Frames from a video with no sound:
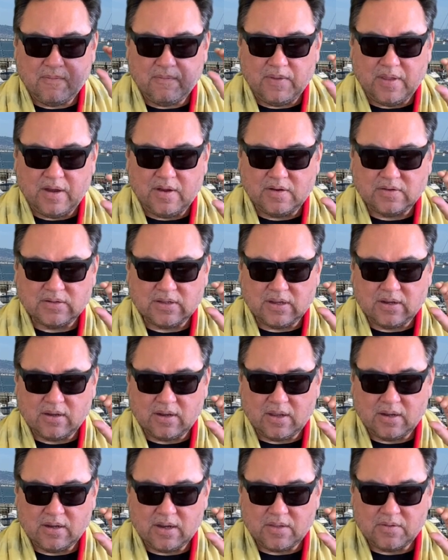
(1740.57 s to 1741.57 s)
there's an,
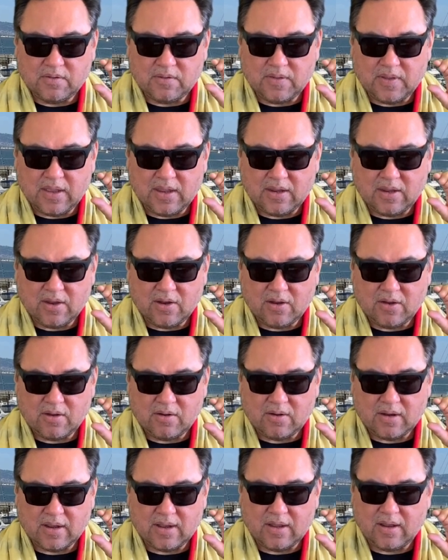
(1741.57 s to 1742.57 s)
another thing
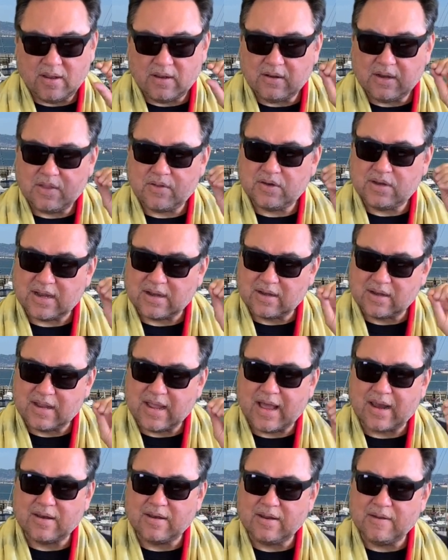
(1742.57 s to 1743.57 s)
here, uh, another
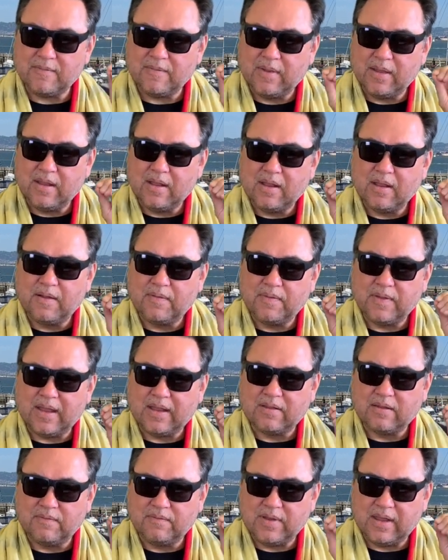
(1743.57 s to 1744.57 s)
technicality
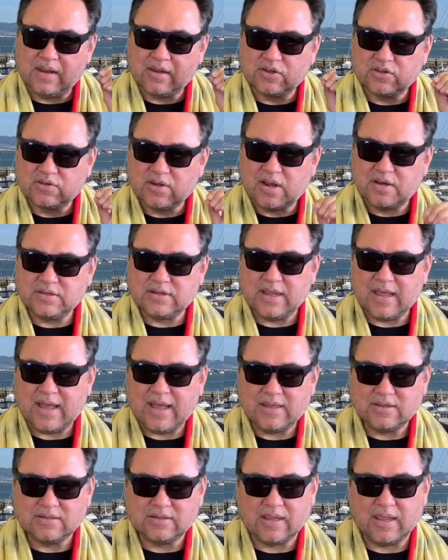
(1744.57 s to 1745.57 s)
that the Vedic astrology
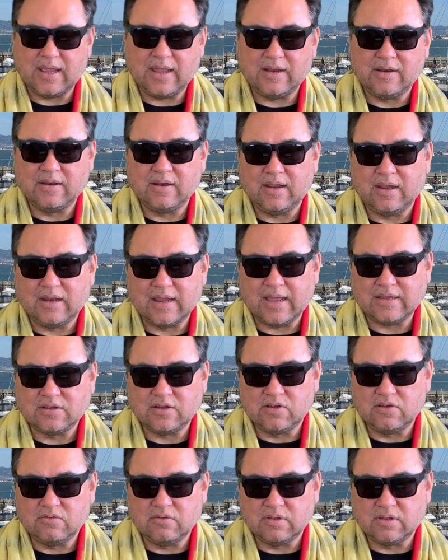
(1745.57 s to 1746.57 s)
has, and it has to
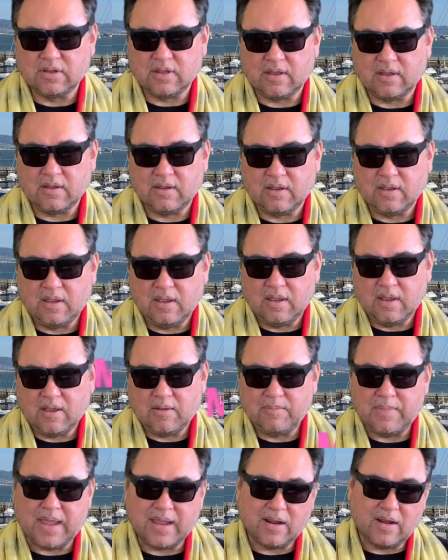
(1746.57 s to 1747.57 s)
do with Uh,
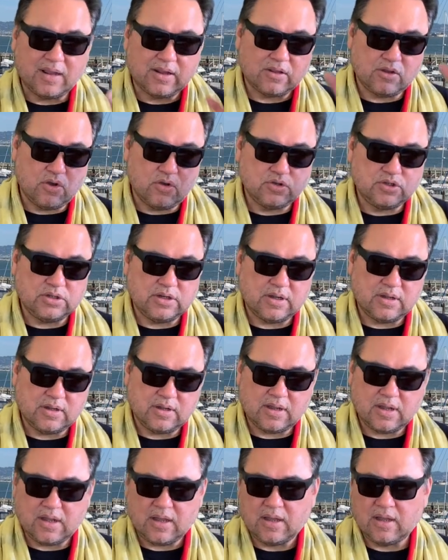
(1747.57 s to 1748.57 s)
Mangalik Dosha
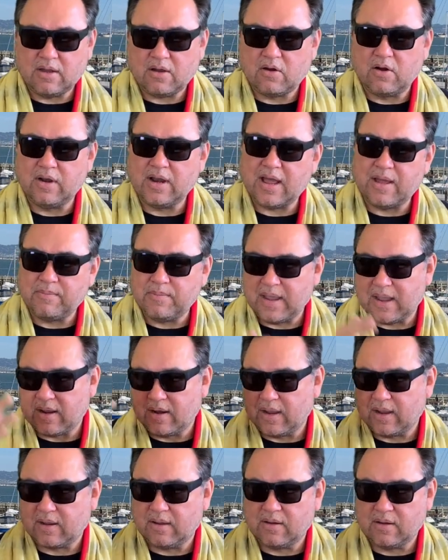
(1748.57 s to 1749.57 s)
uh, or not
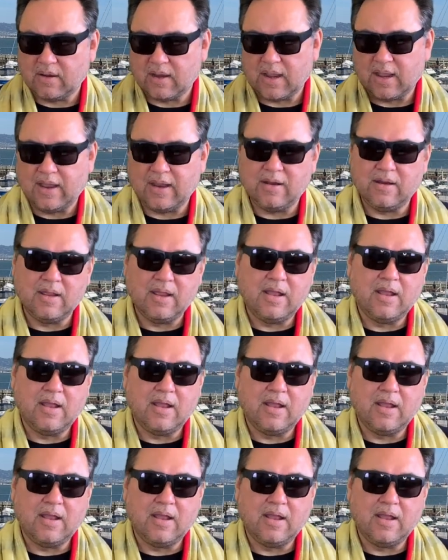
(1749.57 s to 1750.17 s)
Mangalik. And